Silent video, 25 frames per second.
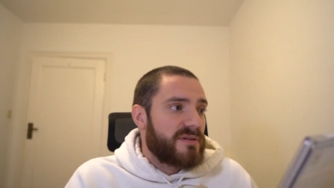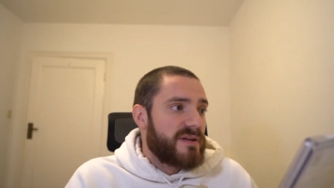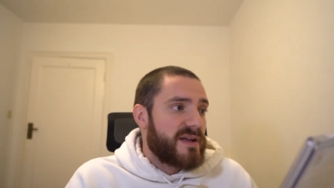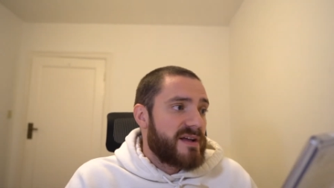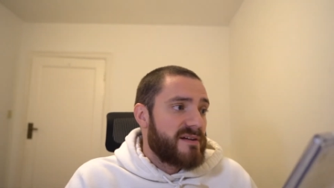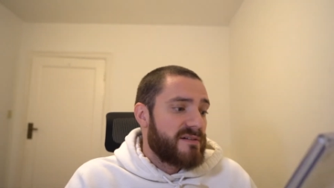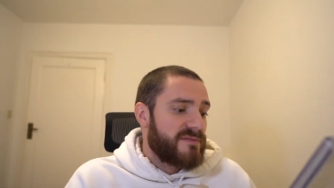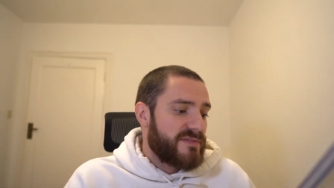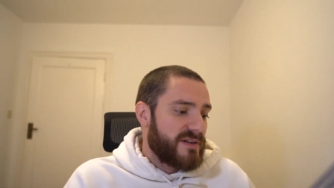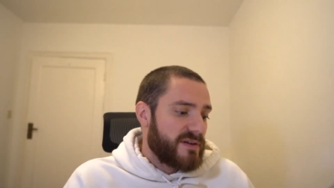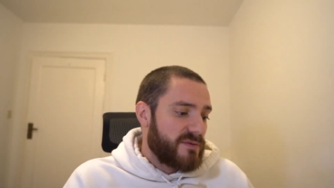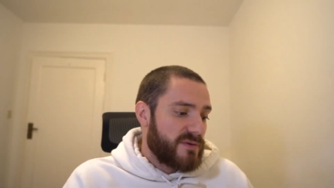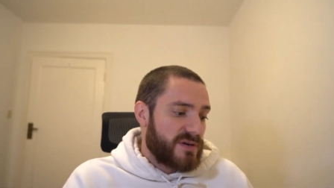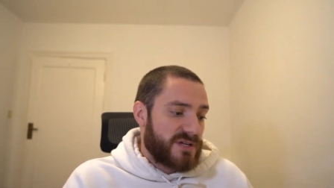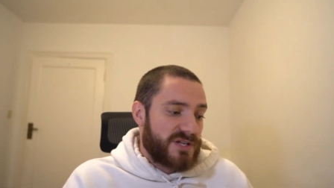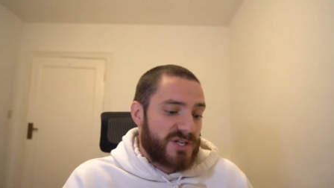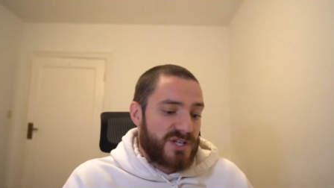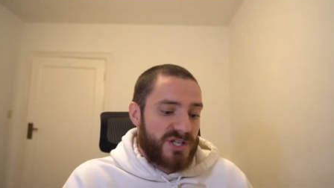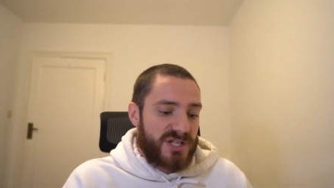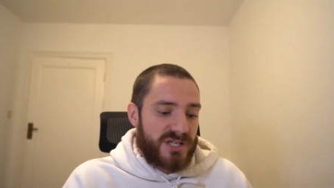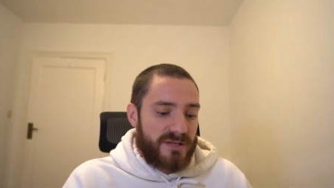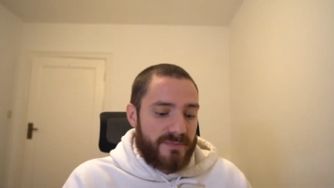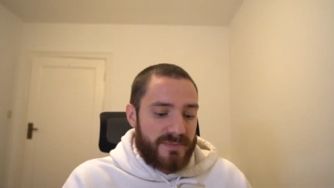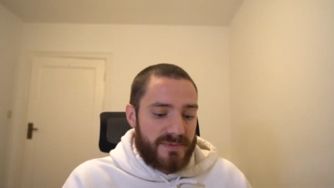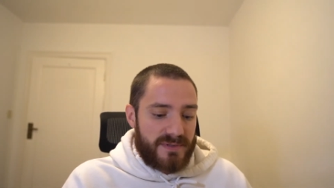Everything was
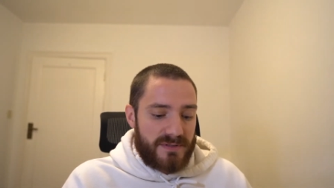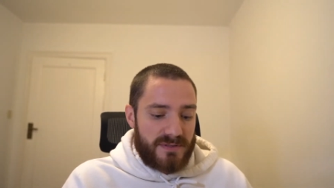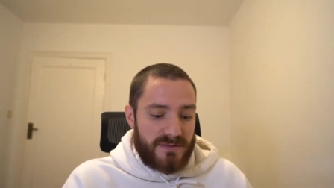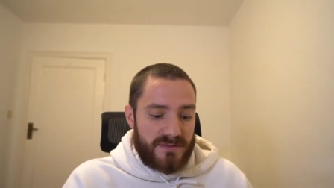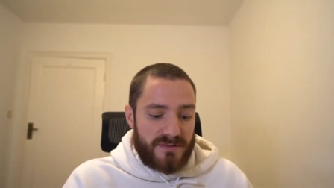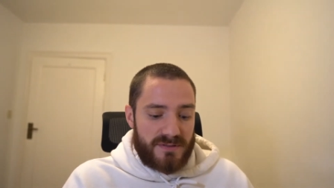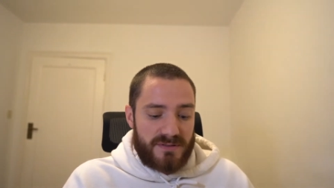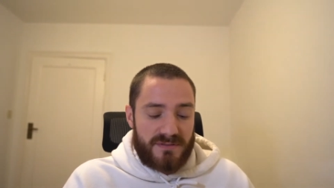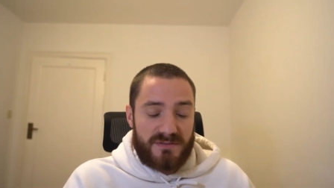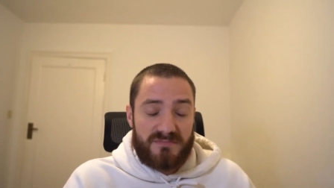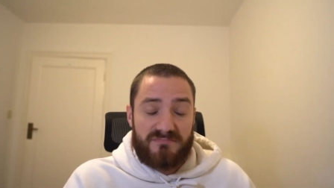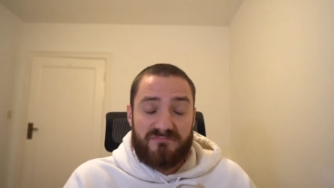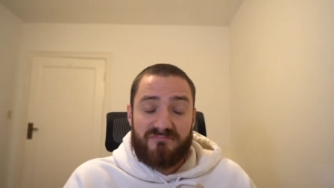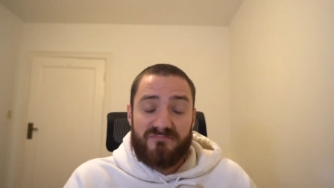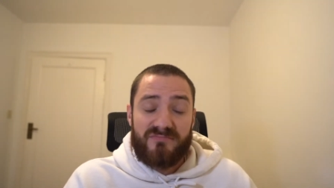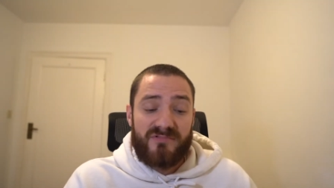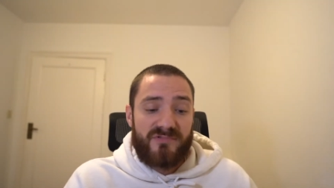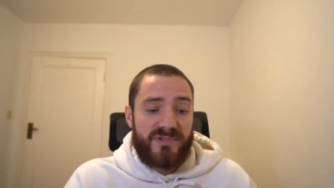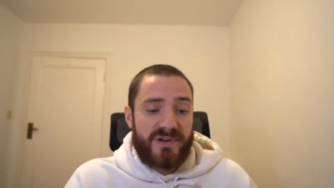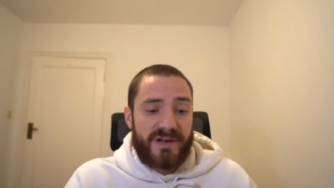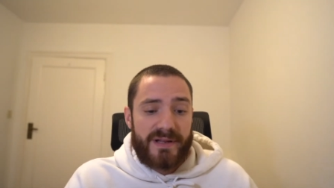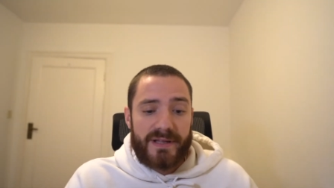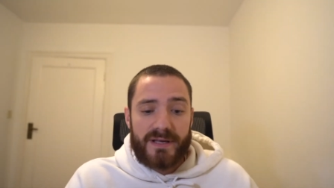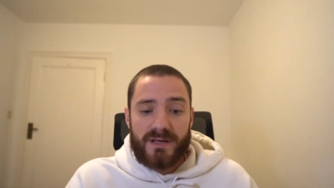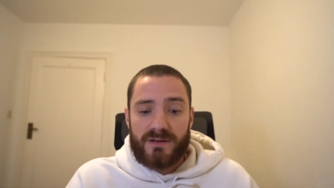shipped
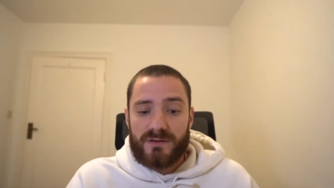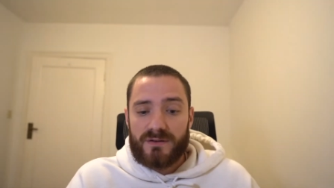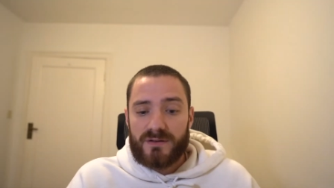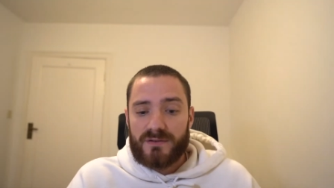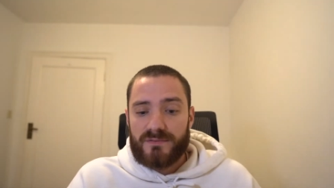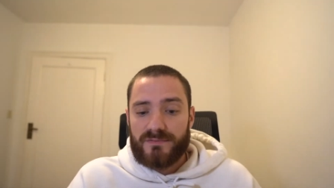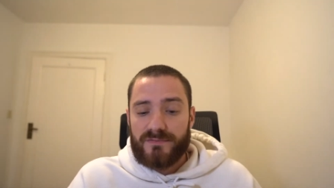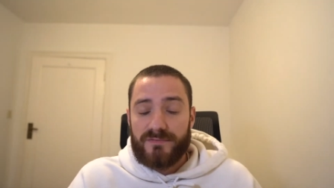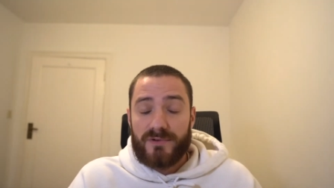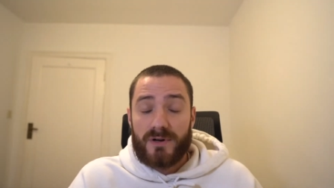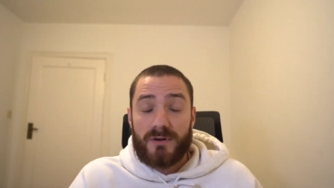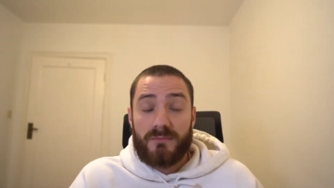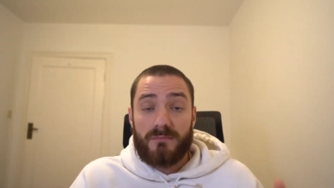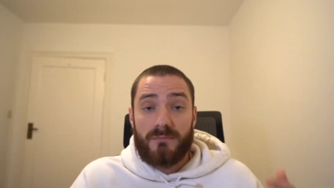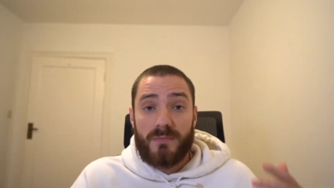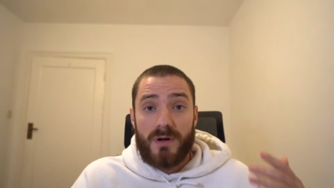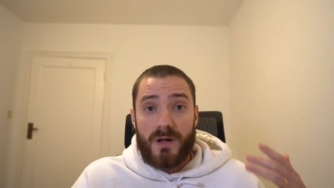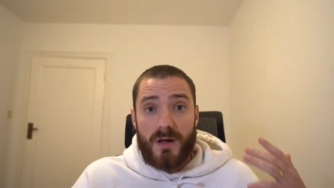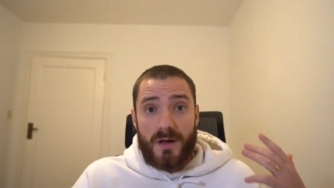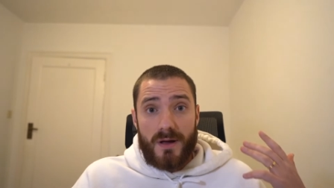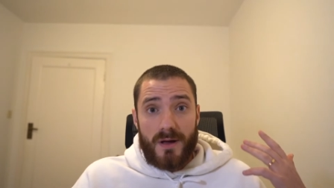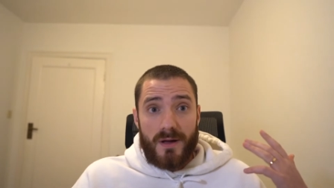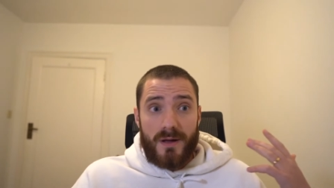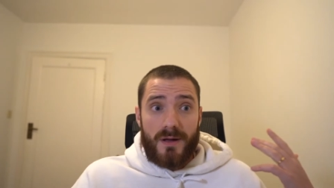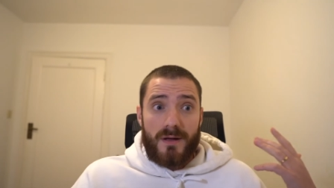really good from
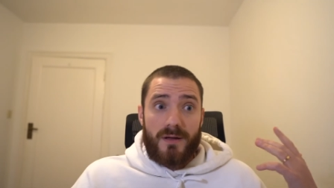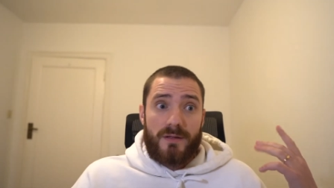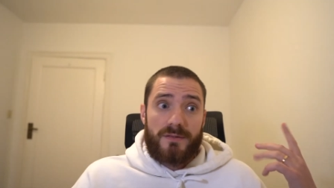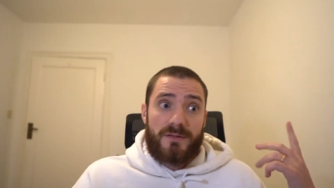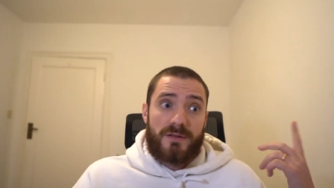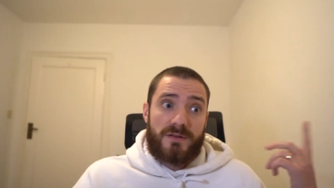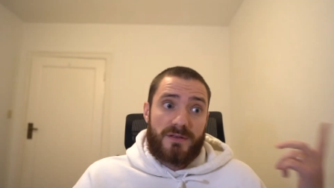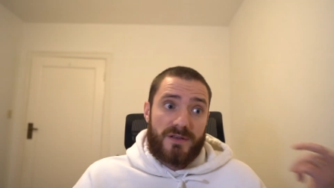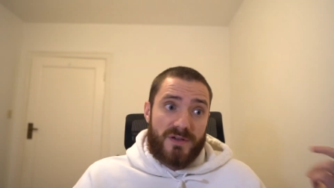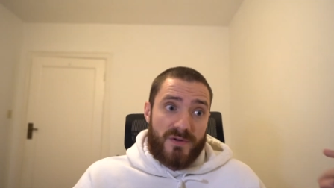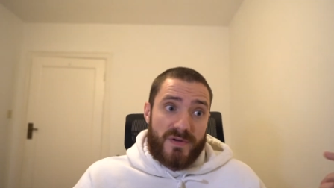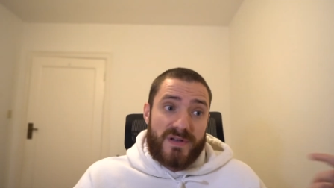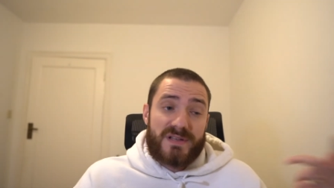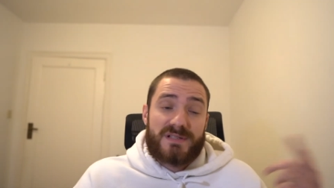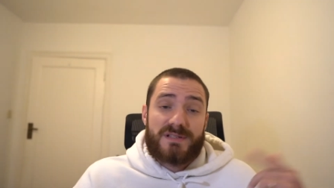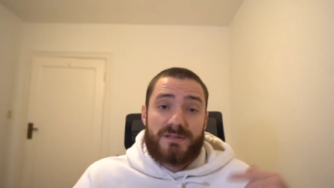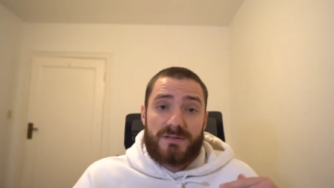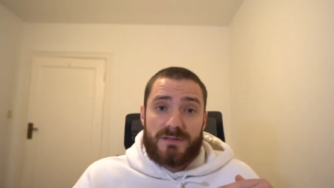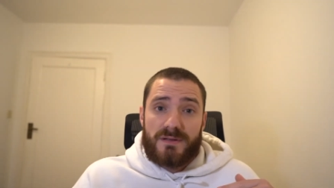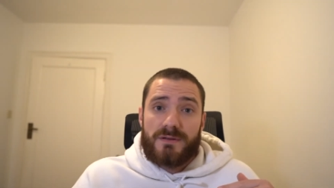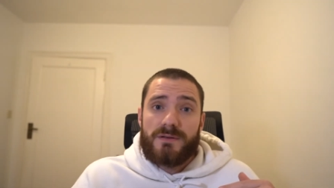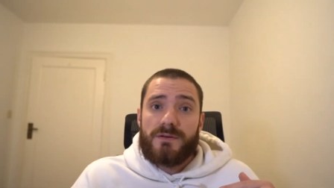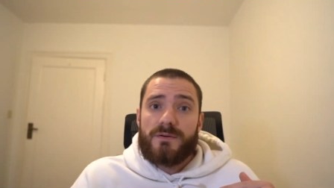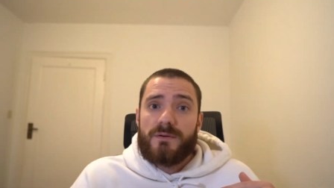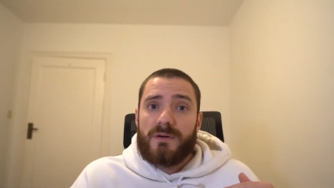the US to
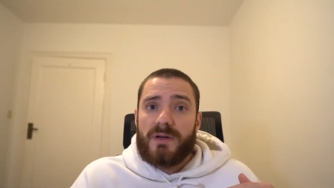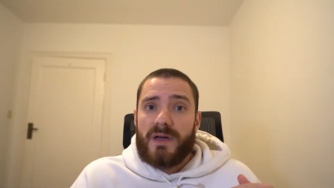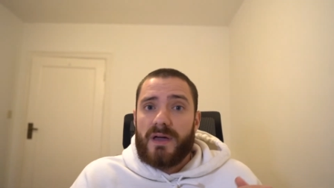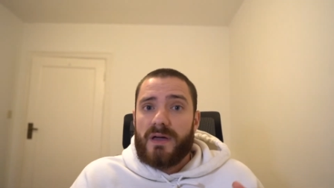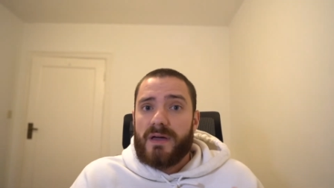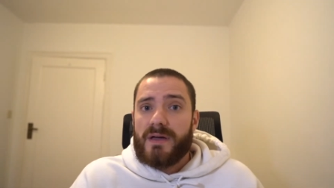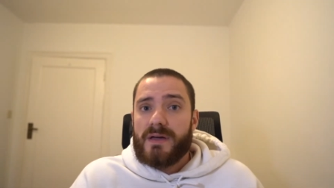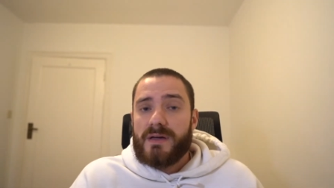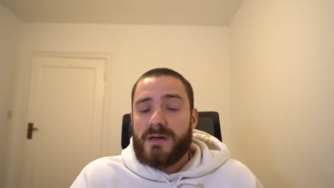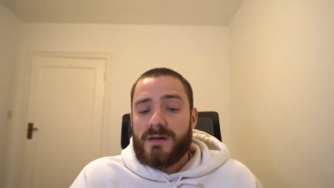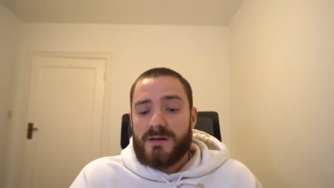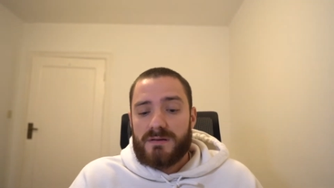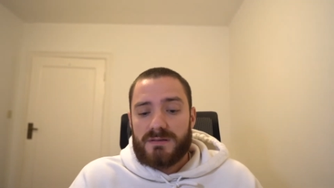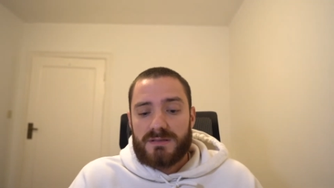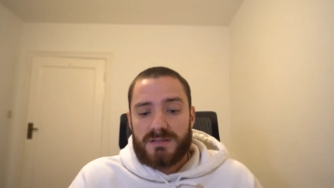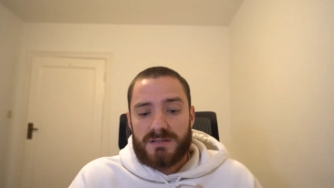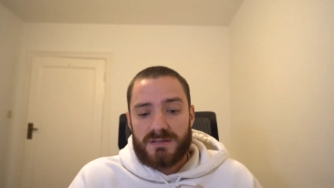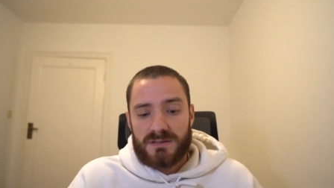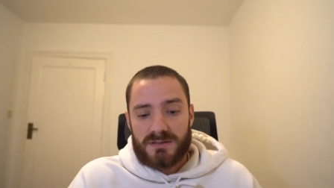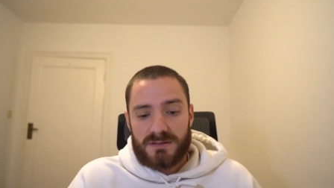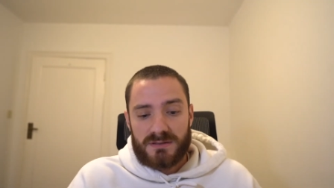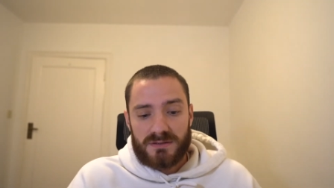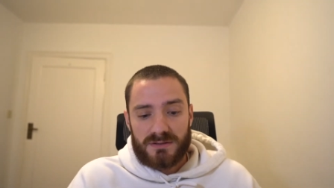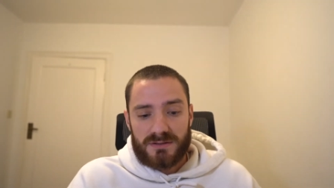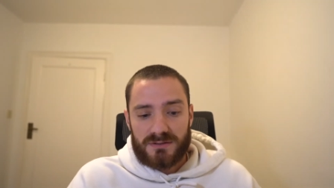the UK,
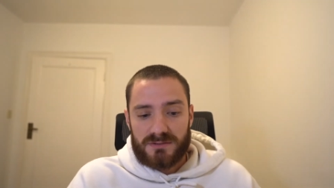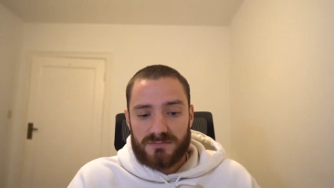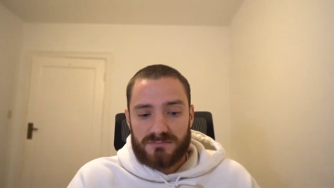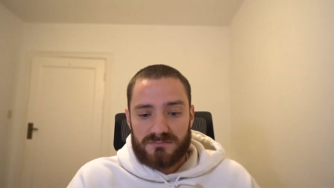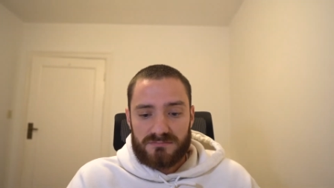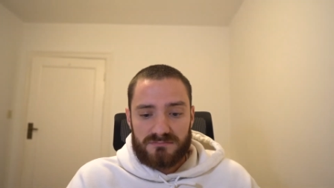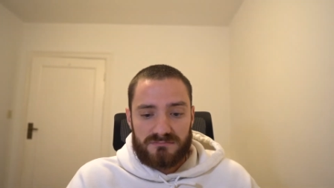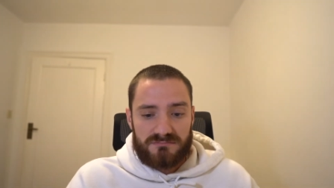so